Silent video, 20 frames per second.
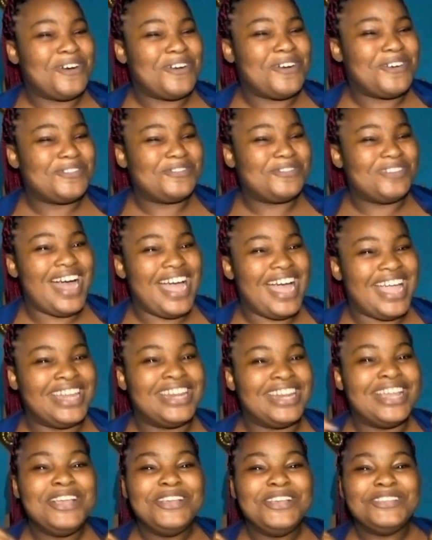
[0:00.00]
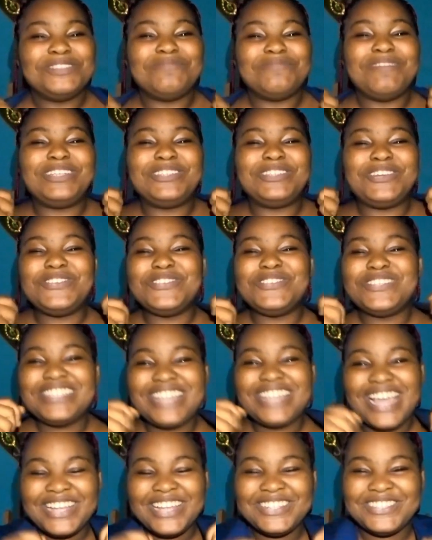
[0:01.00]
a ride. So make sure you
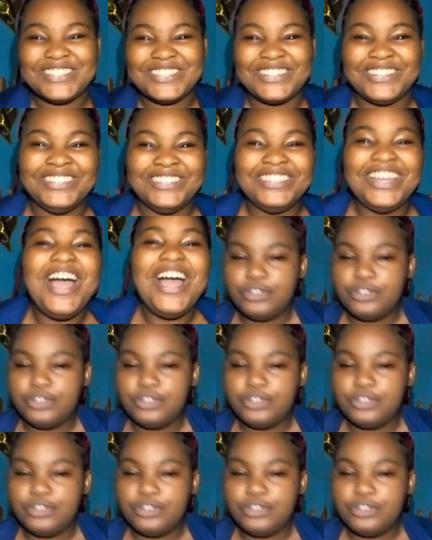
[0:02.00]
stay tuned.